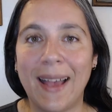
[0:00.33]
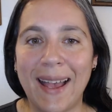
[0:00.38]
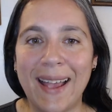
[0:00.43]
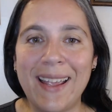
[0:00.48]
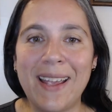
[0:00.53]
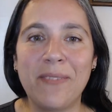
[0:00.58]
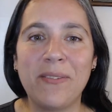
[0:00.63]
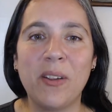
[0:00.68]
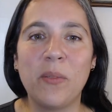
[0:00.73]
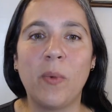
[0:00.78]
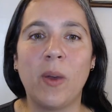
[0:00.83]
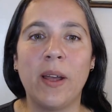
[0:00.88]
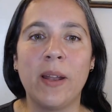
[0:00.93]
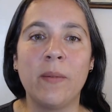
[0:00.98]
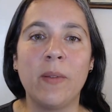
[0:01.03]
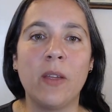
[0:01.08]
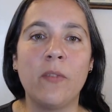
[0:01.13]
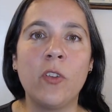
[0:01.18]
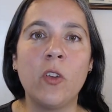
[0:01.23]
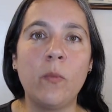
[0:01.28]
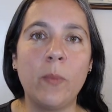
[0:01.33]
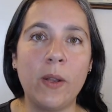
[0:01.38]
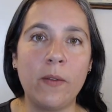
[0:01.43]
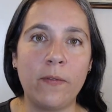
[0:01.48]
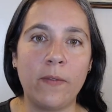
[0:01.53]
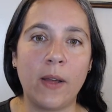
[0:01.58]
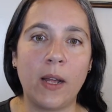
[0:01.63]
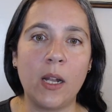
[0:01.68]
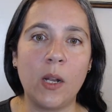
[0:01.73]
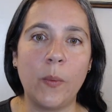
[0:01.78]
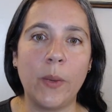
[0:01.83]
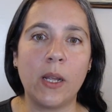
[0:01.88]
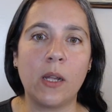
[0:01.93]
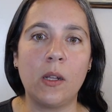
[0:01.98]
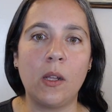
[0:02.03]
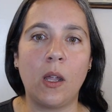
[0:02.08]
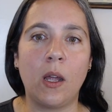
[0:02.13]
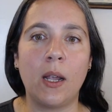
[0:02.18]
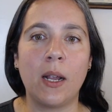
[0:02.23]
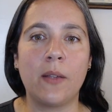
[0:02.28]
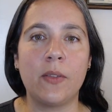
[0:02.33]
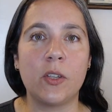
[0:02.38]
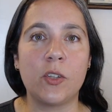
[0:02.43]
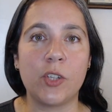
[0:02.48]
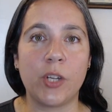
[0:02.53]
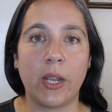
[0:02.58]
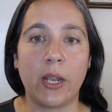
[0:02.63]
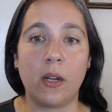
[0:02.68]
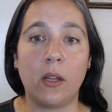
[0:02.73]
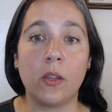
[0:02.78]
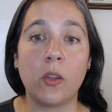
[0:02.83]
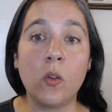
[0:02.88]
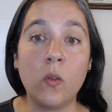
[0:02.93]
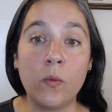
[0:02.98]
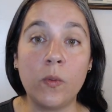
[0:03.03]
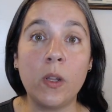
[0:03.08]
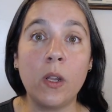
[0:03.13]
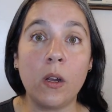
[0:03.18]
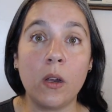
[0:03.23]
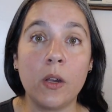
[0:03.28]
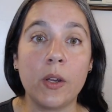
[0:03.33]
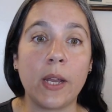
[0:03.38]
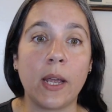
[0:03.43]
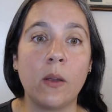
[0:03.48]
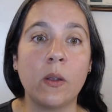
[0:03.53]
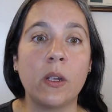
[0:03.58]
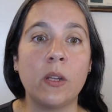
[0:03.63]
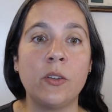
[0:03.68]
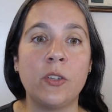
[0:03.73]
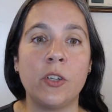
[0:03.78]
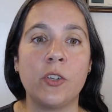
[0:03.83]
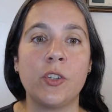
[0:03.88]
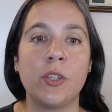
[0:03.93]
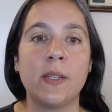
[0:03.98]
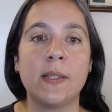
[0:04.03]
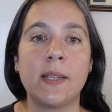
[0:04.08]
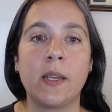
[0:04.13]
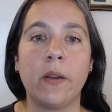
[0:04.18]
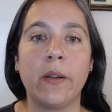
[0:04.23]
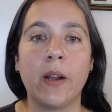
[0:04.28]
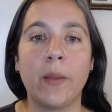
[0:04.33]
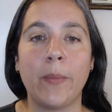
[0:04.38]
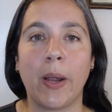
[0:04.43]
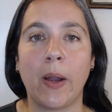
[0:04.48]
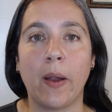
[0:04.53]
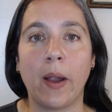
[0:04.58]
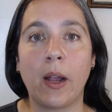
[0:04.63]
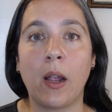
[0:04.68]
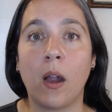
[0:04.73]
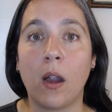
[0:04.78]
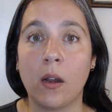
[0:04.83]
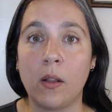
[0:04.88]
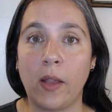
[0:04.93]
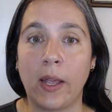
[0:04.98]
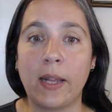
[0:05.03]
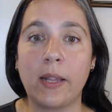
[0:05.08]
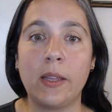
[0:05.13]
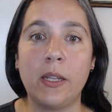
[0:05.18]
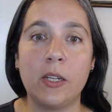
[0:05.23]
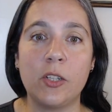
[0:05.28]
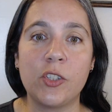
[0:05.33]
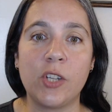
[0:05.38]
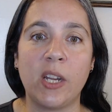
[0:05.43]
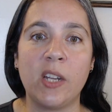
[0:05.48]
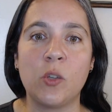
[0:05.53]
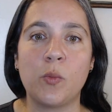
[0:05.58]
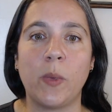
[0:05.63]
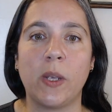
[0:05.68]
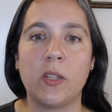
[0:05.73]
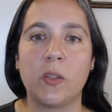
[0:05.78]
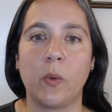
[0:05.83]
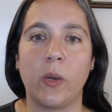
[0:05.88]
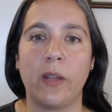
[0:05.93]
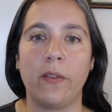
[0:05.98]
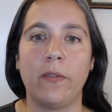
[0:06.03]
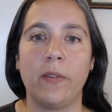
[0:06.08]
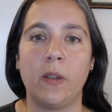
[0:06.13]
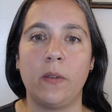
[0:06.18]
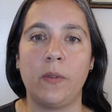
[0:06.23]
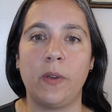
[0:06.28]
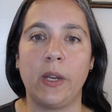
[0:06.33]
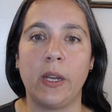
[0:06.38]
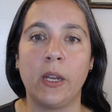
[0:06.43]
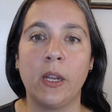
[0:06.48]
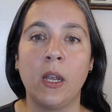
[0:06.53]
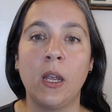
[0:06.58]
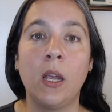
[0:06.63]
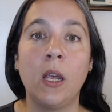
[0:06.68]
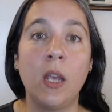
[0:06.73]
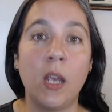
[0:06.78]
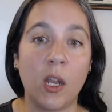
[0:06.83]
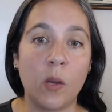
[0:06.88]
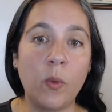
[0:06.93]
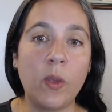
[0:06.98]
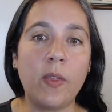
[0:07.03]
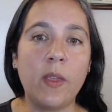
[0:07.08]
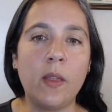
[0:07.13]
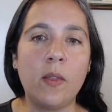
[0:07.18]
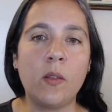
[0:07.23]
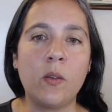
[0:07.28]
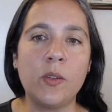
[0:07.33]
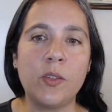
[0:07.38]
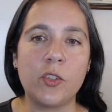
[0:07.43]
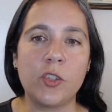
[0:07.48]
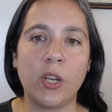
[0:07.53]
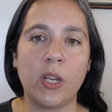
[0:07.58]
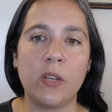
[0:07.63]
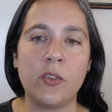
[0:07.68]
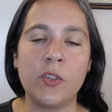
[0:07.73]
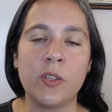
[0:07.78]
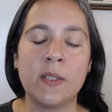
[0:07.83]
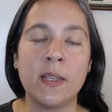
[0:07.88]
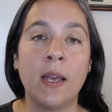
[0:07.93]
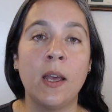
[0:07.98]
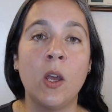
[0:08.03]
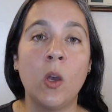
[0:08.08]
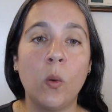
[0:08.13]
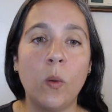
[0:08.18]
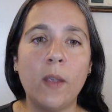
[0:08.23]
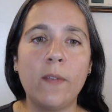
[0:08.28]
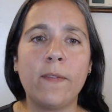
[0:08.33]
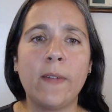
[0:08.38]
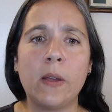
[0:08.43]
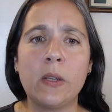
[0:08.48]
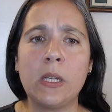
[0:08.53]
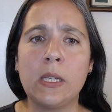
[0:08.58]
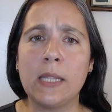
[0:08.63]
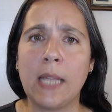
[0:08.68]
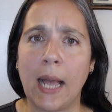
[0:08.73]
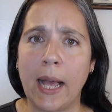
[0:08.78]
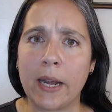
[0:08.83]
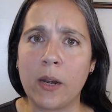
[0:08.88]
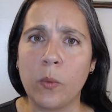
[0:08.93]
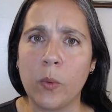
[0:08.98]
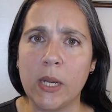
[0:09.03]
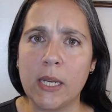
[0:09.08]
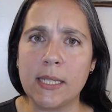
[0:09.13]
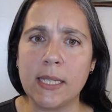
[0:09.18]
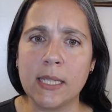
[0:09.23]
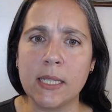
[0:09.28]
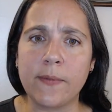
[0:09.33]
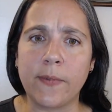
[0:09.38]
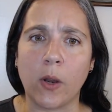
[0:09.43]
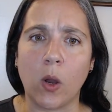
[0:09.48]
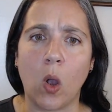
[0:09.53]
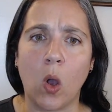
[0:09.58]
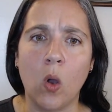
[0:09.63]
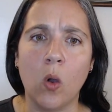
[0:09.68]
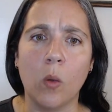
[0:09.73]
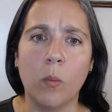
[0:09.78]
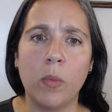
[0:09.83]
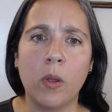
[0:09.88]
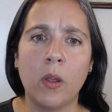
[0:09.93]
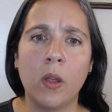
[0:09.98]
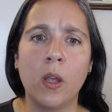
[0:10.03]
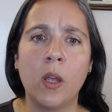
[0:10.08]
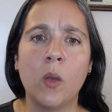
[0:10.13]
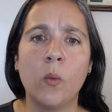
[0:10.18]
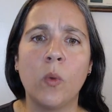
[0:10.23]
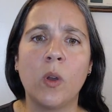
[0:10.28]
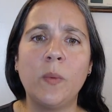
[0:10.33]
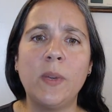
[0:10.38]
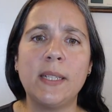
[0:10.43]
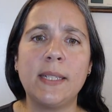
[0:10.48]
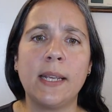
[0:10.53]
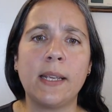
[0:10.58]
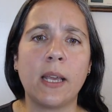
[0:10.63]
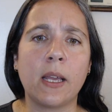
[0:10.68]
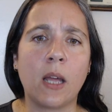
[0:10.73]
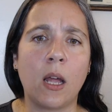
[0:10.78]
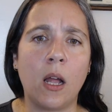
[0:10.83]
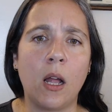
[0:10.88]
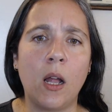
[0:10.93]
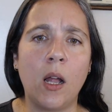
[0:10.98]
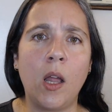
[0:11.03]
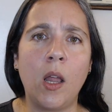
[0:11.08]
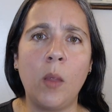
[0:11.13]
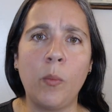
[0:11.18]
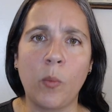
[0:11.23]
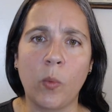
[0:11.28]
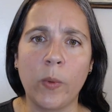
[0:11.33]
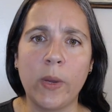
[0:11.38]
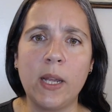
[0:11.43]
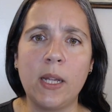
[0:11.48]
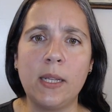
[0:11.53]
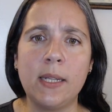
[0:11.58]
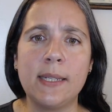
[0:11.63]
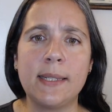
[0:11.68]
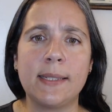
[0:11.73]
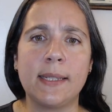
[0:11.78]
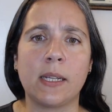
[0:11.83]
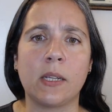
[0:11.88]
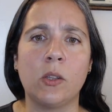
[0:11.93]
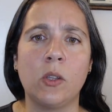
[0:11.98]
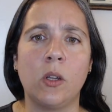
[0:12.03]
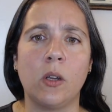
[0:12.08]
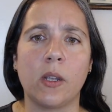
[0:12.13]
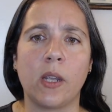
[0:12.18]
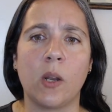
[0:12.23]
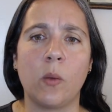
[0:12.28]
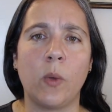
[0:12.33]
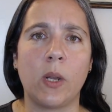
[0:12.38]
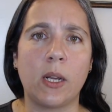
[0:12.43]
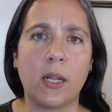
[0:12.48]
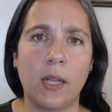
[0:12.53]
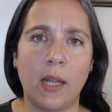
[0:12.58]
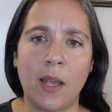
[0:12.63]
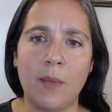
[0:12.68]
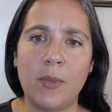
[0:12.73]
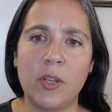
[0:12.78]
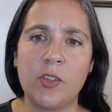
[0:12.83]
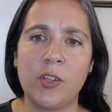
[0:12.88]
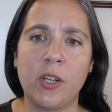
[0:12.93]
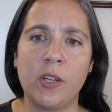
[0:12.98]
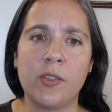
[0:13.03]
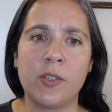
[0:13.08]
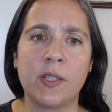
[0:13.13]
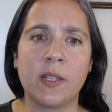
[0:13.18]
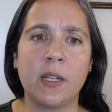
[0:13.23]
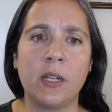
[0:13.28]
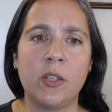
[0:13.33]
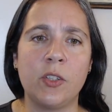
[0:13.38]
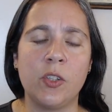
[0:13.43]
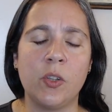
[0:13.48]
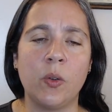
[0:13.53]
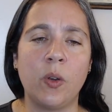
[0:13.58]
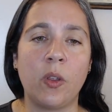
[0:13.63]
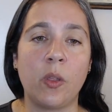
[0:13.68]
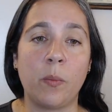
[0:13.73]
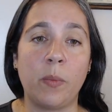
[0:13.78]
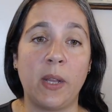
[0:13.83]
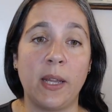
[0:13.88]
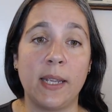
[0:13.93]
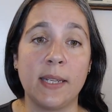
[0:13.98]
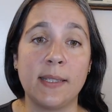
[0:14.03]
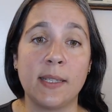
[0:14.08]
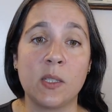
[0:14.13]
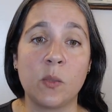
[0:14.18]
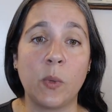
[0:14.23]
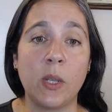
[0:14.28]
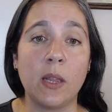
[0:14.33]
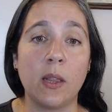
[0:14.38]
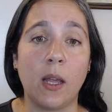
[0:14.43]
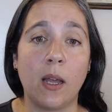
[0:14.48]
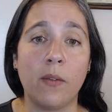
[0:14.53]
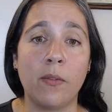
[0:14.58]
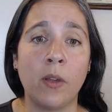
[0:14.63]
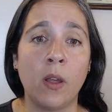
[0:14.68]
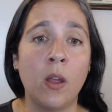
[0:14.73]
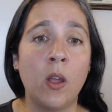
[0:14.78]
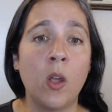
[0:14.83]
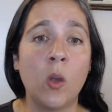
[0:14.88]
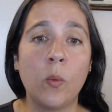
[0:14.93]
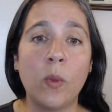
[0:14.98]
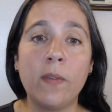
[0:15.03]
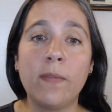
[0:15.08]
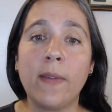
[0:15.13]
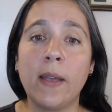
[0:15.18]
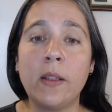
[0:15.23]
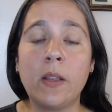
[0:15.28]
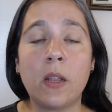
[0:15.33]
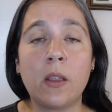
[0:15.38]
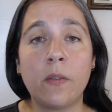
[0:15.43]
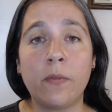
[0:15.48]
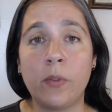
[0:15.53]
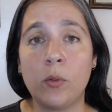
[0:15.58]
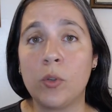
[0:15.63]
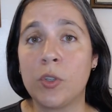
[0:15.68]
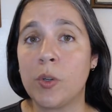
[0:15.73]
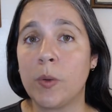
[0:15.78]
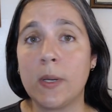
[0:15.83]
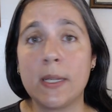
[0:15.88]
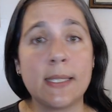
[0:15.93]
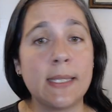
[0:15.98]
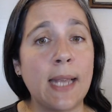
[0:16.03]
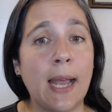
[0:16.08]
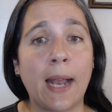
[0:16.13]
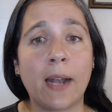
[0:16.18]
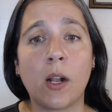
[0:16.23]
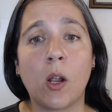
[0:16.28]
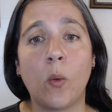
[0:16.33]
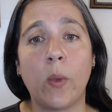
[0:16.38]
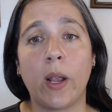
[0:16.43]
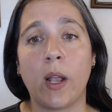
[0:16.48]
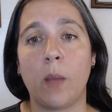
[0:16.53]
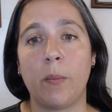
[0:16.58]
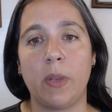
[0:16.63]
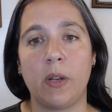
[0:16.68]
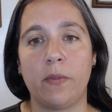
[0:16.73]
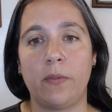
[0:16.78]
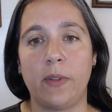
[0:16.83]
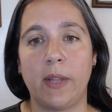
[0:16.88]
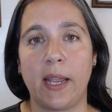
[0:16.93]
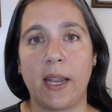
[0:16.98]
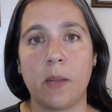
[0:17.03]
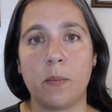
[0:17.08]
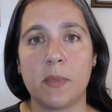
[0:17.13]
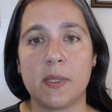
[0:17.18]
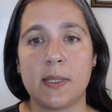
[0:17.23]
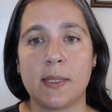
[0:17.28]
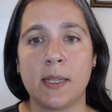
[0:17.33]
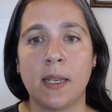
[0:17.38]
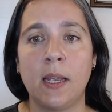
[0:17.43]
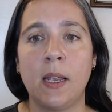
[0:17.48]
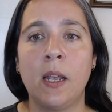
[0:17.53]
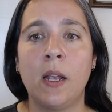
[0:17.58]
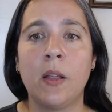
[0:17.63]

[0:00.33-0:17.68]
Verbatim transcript: Hi everyone, if you've been following along on the channel, you've learned how conditions here in America are likely to change by 2050. And within those changes, we found a lot of reasons for hope. When we take a calm, realistic look at what climate change is going to do to the places we love, we find that the future is not going up in flames.